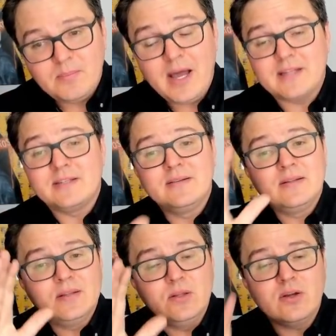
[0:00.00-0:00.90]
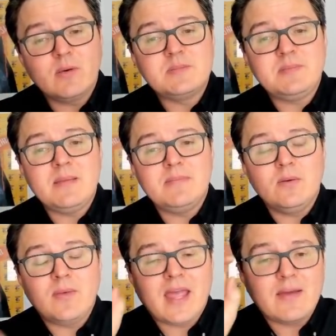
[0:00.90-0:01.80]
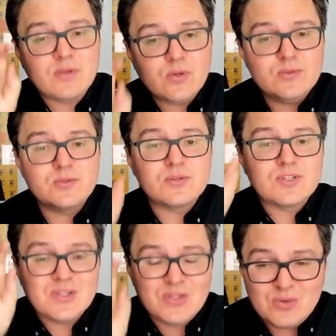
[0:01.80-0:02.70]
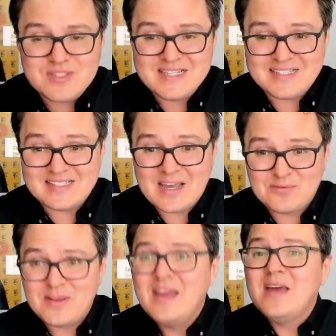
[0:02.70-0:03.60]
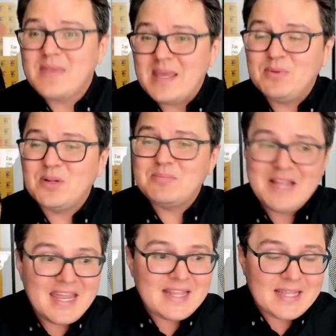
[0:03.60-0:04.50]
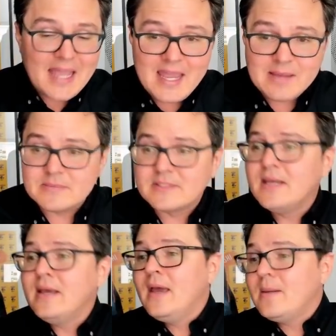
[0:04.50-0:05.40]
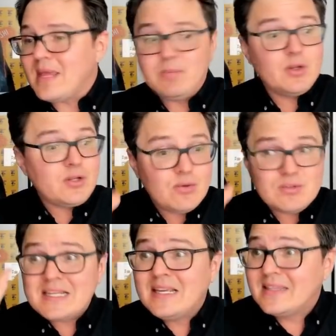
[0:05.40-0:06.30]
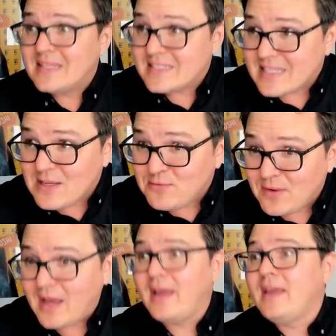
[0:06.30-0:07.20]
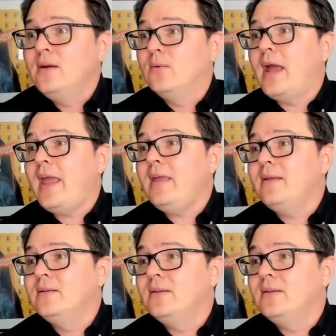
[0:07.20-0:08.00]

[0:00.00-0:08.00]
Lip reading: But look at what's being built. We have users using stuff. People are playing the games. People are using the DeFi, right?